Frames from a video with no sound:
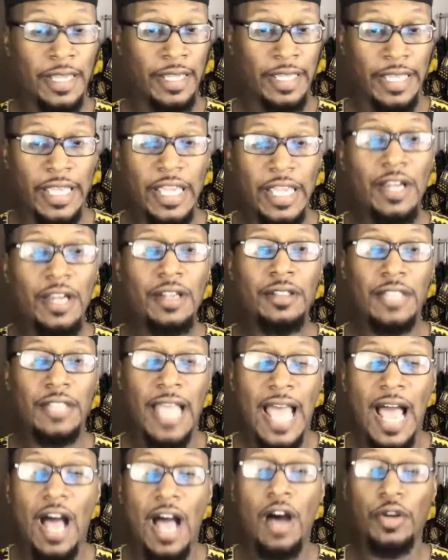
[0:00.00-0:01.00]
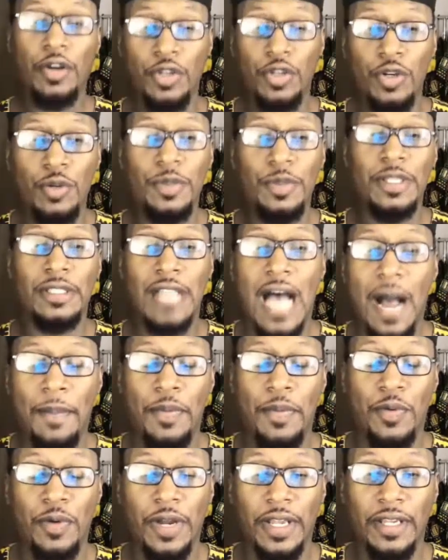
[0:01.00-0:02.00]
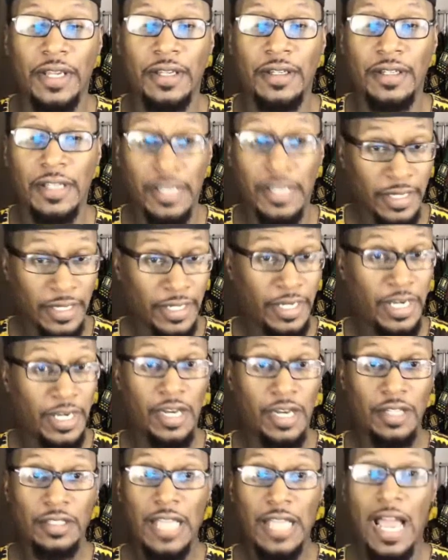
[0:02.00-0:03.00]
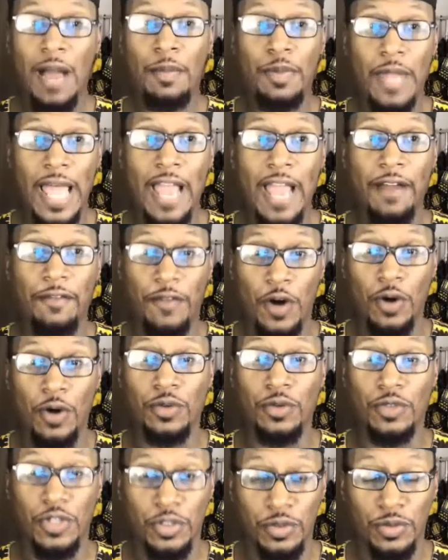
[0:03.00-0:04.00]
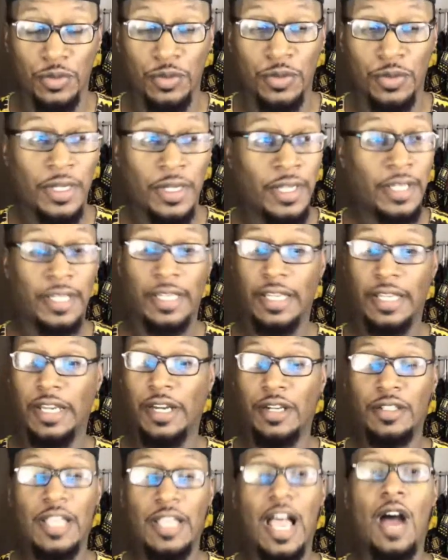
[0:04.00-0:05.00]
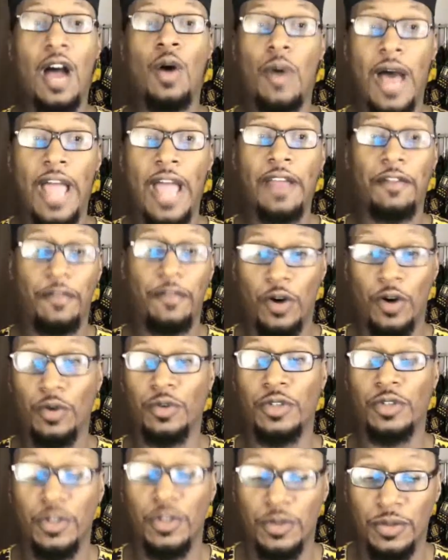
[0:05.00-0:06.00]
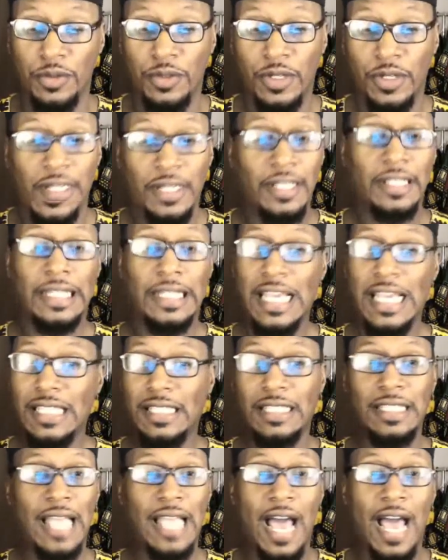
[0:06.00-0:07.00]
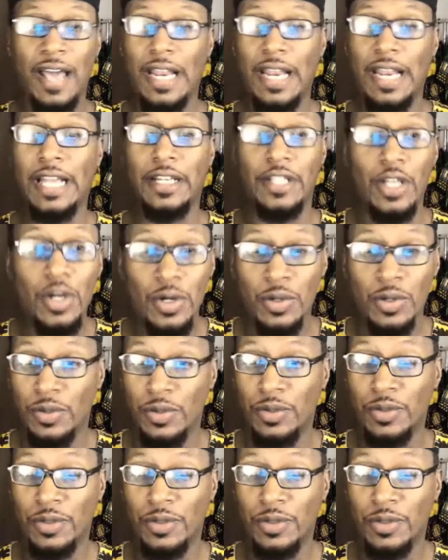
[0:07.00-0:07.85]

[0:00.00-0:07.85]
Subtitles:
Here's how humans operate. Here's how black folk do. Here's how white folk do. This is how they do.